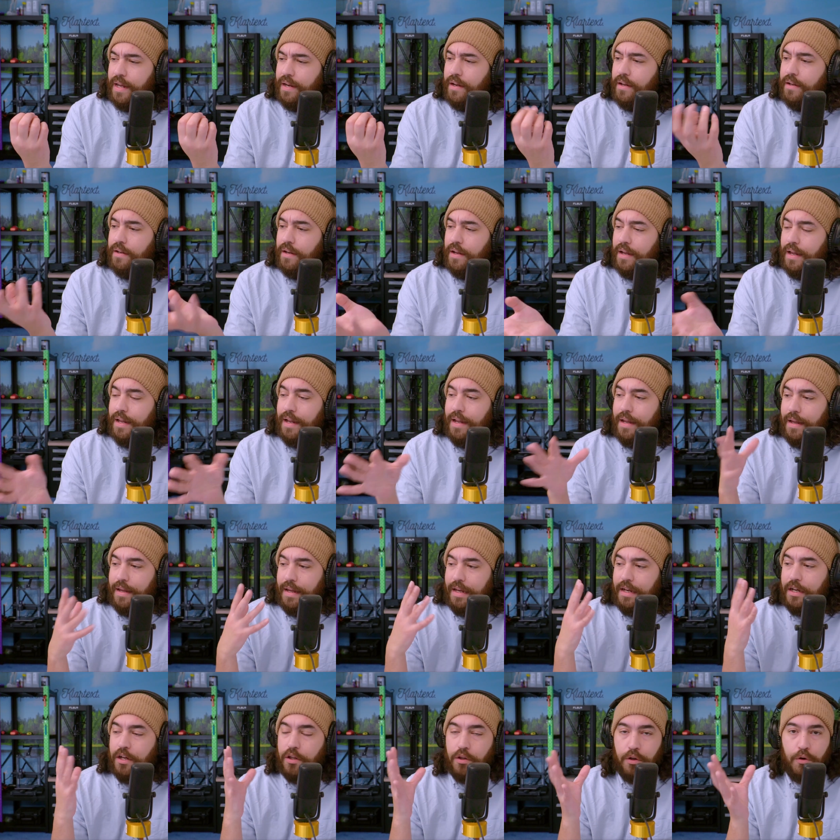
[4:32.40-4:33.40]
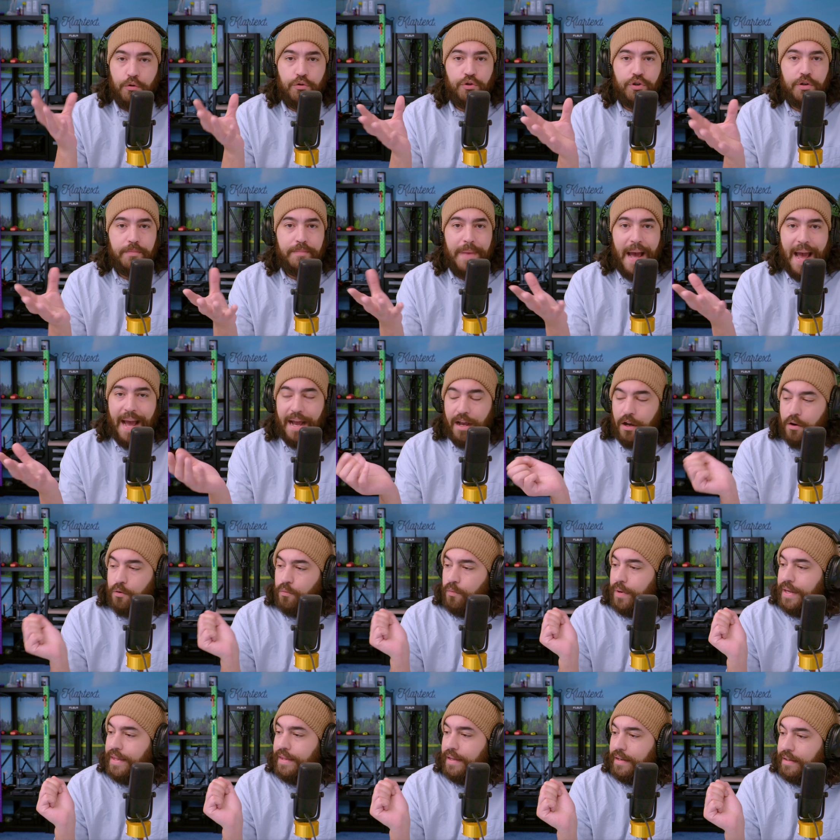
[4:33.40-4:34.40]
get an enclosure pack
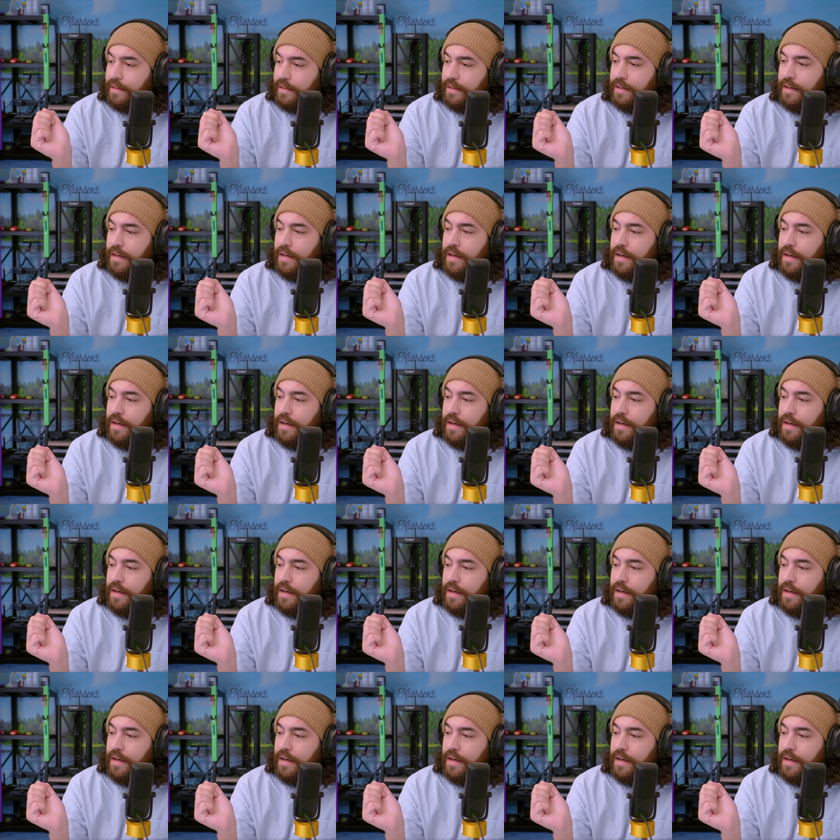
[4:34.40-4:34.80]
with it.